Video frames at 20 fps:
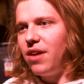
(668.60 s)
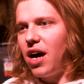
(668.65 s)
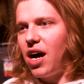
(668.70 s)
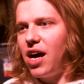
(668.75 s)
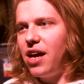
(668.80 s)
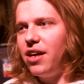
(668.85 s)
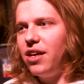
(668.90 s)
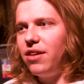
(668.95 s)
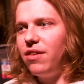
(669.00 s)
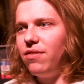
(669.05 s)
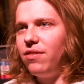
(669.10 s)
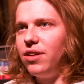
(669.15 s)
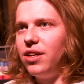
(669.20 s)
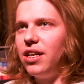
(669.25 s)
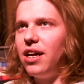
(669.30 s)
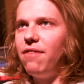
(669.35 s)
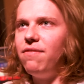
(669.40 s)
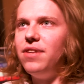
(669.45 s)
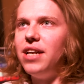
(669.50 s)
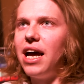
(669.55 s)
I
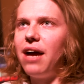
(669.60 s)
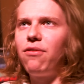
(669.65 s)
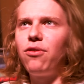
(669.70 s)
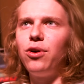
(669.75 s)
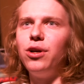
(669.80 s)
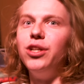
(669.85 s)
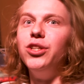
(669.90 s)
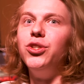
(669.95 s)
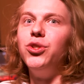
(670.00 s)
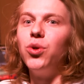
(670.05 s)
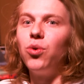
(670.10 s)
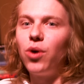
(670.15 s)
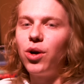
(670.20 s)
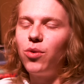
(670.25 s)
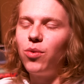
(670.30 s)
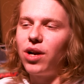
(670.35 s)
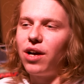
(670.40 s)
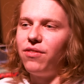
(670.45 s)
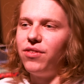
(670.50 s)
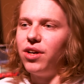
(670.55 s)
have never enjoyed
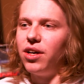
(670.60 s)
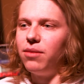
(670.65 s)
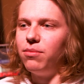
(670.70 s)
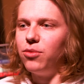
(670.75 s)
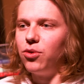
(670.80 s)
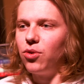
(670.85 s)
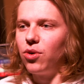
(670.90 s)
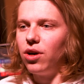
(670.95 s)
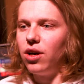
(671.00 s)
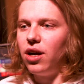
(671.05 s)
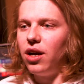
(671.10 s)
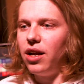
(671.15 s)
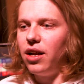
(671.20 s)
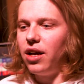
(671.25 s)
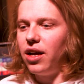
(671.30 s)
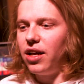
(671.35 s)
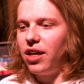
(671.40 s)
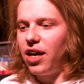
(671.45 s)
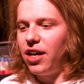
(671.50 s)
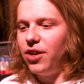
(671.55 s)
what I've done more. And
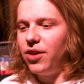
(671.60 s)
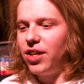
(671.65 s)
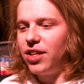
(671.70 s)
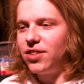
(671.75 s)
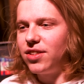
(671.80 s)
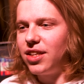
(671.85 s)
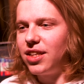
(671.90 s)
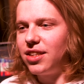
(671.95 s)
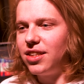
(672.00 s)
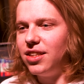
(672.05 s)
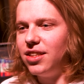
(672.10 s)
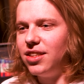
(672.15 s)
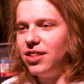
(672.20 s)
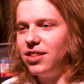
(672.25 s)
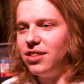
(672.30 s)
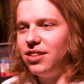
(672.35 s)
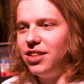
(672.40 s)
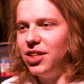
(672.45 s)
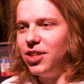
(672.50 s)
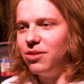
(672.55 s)
I know that's like
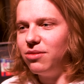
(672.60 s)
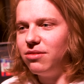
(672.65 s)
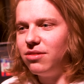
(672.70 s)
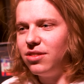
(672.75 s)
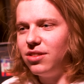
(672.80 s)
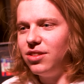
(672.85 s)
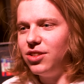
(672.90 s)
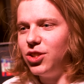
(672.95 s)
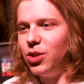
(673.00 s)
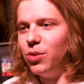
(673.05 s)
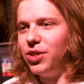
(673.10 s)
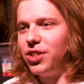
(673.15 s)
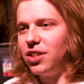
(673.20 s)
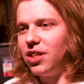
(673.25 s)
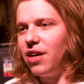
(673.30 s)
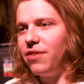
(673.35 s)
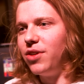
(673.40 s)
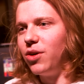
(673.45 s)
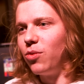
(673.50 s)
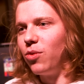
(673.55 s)
the, you know, do what you
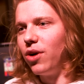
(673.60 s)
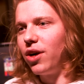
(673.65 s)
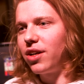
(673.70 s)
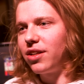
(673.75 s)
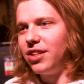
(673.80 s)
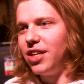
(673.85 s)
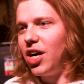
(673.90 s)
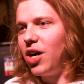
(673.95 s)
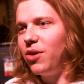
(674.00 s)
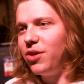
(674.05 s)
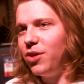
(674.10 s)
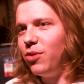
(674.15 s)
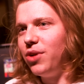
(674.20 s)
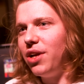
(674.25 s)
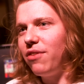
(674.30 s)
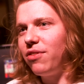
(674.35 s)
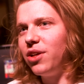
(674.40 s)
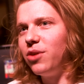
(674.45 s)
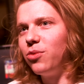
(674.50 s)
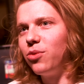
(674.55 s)
love, don't work. No, you
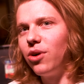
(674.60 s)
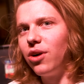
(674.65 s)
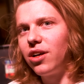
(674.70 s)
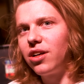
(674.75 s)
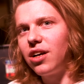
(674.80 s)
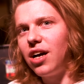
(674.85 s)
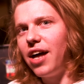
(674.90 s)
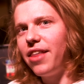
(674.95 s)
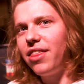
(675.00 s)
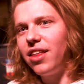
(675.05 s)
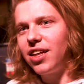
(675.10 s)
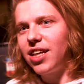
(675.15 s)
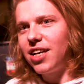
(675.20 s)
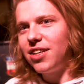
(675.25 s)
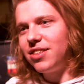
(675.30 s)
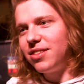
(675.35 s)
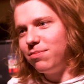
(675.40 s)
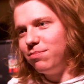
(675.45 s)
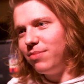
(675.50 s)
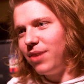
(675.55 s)
definitely work. I think
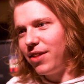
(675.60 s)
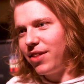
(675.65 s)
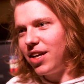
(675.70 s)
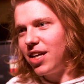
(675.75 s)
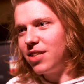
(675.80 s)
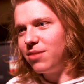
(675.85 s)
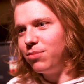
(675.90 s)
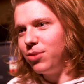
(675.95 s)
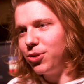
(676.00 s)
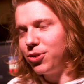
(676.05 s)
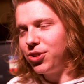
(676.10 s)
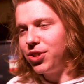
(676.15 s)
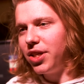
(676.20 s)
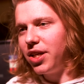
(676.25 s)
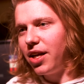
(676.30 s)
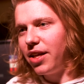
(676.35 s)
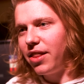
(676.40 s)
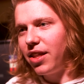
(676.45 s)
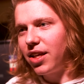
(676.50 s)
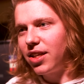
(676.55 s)
that's bullshit.
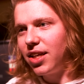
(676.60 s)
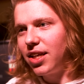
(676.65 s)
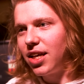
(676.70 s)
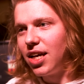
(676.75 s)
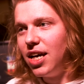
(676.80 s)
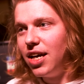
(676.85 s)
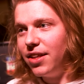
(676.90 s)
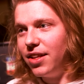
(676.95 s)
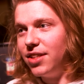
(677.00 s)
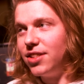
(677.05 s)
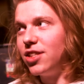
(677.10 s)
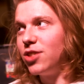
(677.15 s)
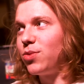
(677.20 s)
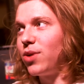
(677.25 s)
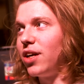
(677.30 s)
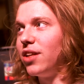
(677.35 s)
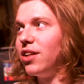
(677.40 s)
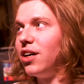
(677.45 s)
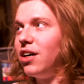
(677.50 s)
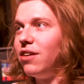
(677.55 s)
I think like this is
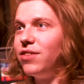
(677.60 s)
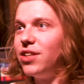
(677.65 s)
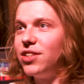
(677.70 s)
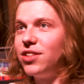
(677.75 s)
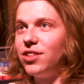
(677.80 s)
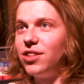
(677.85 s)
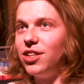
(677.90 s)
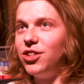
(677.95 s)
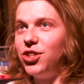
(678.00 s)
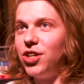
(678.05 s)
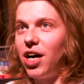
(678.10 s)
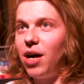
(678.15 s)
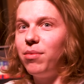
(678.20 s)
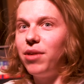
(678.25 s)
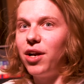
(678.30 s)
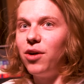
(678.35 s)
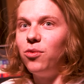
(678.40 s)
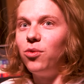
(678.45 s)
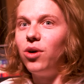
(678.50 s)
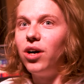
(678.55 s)
what I love, this is the job
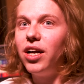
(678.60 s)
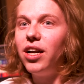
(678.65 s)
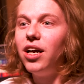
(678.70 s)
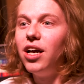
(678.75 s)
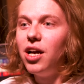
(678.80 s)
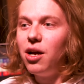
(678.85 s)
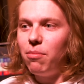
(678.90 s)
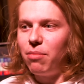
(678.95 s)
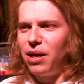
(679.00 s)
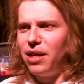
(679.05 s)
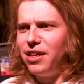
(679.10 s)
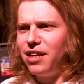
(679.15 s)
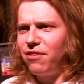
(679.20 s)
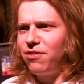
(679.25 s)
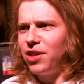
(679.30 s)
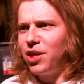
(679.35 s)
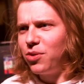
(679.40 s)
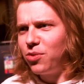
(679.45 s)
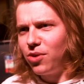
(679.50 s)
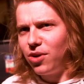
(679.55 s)
that I want, but I
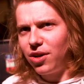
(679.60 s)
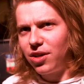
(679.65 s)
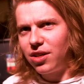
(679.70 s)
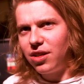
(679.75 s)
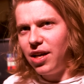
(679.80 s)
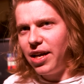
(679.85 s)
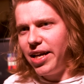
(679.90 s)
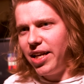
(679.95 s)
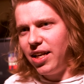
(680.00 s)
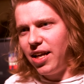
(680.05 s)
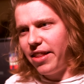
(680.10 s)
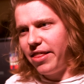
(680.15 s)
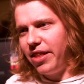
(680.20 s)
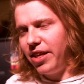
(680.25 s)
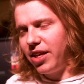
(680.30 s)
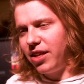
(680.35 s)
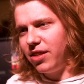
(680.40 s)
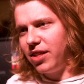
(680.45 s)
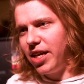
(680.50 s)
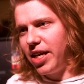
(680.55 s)
definitely work. And I
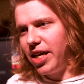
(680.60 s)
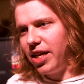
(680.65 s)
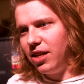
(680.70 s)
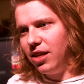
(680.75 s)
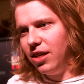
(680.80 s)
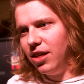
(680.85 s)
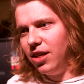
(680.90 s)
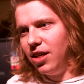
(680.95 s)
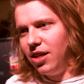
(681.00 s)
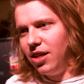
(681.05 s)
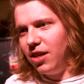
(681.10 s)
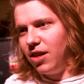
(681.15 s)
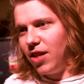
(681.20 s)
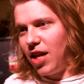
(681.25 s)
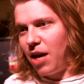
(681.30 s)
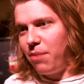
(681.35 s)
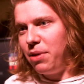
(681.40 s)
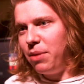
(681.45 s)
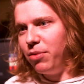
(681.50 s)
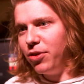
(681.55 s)
think that a
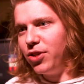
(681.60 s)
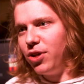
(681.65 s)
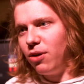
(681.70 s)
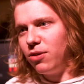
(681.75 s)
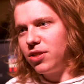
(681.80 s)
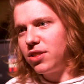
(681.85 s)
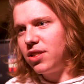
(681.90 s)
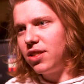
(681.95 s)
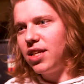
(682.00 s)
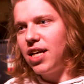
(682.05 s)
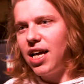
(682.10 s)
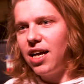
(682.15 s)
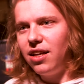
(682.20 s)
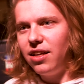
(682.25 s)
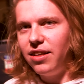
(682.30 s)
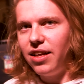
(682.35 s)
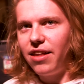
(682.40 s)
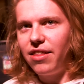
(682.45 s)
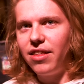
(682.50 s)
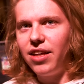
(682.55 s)
lot of people don't see that,
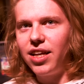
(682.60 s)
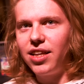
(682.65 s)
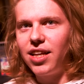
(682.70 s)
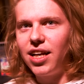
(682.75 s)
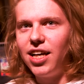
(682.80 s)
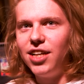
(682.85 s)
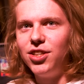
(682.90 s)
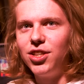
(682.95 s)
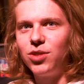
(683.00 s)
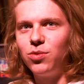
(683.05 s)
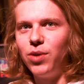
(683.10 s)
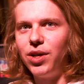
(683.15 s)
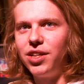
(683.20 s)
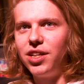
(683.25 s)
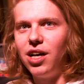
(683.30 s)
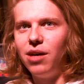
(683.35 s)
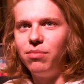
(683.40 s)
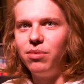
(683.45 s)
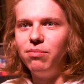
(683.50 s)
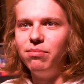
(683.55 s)
and they think that I just
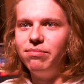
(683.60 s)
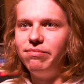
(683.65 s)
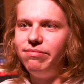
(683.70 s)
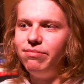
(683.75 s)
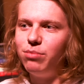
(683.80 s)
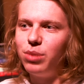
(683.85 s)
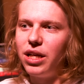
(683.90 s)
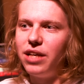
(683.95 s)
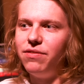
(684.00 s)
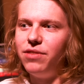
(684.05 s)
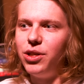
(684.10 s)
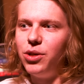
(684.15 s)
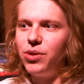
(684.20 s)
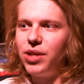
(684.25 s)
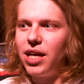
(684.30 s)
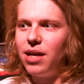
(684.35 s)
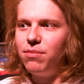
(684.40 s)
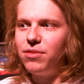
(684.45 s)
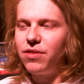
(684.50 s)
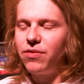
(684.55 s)
wake up and play video
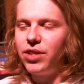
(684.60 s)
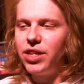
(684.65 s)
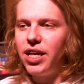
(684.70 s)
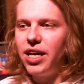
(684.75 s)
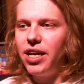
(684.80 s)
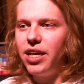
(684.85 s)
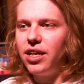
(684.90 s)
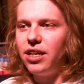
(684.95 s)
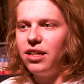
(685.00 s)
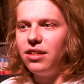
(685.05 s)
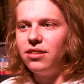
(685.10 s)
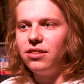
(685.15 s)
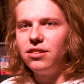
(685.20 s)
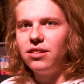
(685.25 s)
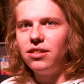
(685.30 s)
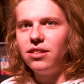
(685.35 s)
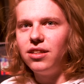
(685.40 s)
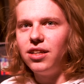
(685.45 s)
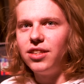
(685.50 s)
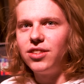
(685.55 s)
games every day and
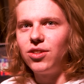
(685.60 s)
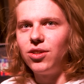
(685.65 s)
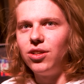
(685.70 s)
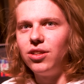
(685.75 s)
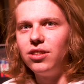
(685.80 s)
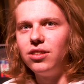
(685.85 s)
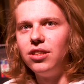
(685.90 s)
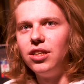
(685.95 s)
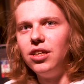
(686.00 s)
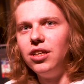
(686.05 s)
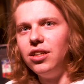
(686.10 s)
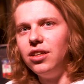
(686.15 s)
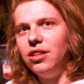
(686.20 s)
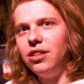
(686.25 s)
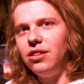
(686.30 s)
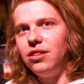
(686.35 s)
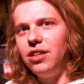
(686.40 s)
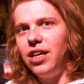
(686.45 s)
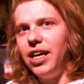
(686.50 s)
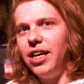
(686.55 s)
it's all
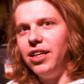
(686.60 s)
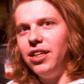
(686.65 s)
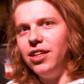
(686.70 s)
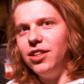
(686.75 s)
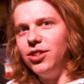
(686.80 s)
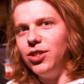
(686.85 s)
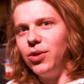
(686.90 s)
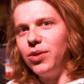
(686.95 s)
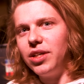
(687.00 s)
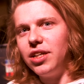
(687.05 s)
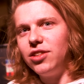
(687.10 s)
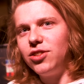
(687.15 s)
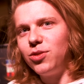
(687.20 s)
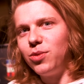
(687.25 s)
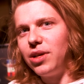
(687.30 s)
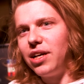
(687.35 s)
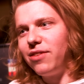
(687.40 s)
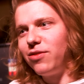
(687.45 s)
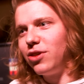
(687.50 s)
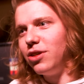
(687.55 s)
candy and donuts or
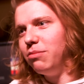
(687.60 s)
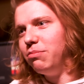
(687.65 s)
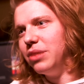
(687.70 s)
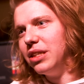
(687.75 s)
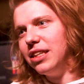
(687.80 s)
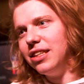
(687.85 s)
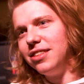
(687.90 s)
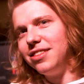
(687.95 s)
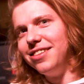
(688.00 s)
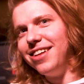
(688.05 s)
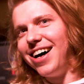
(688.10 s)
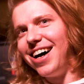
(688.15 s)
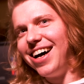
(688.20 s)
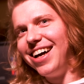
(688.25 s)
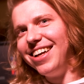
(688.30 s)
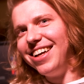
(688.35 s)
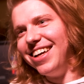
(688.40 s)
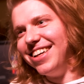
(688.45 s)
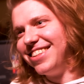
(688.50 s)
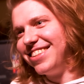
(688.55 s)
whatever, but it's
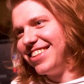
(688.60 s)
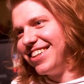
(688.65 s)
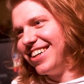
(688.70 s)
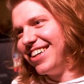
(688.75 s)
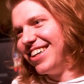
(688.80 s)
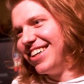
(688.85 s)
not. It's